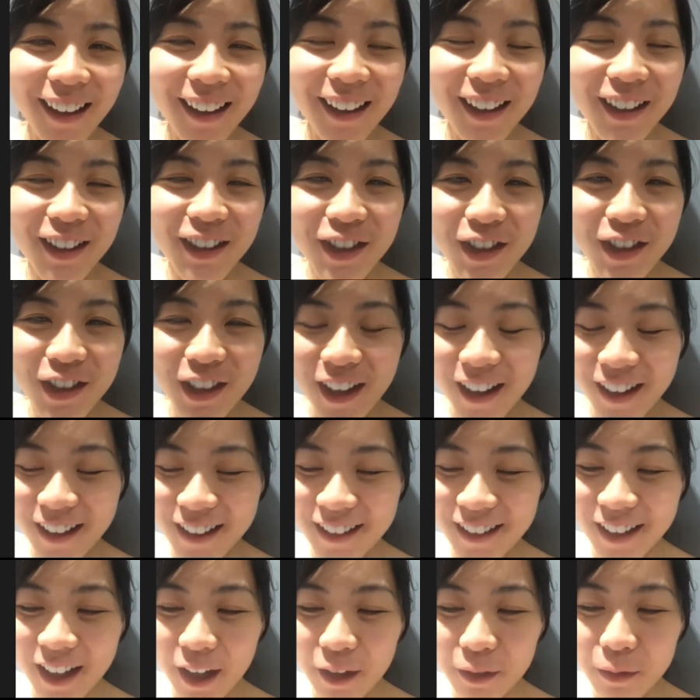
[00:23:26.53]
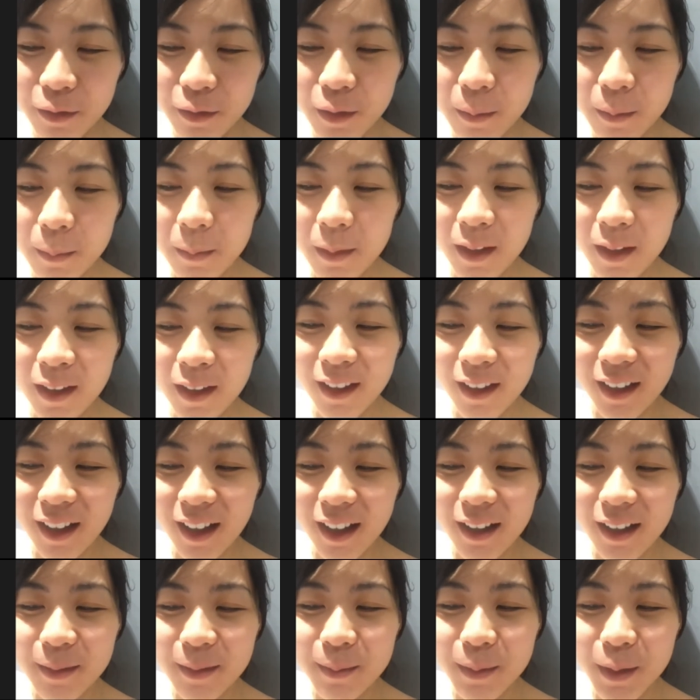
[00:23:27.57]
can share that for me,
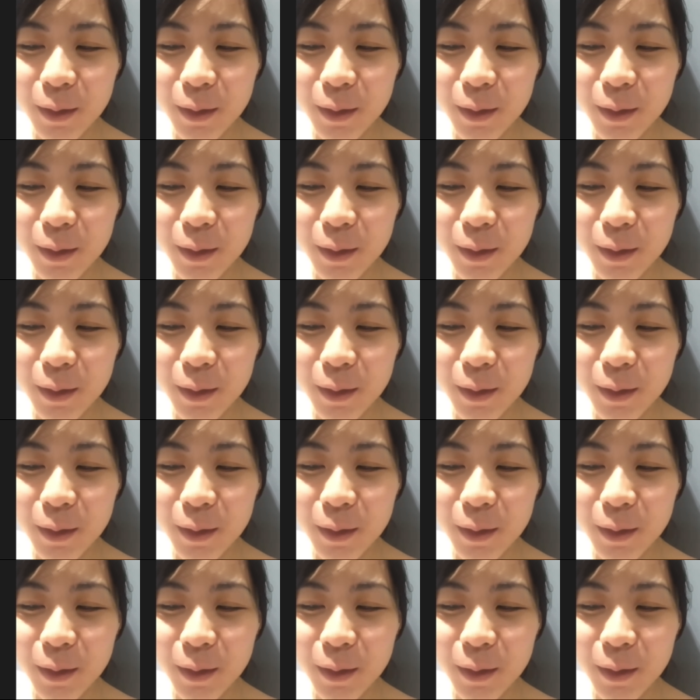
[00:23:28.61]
I'm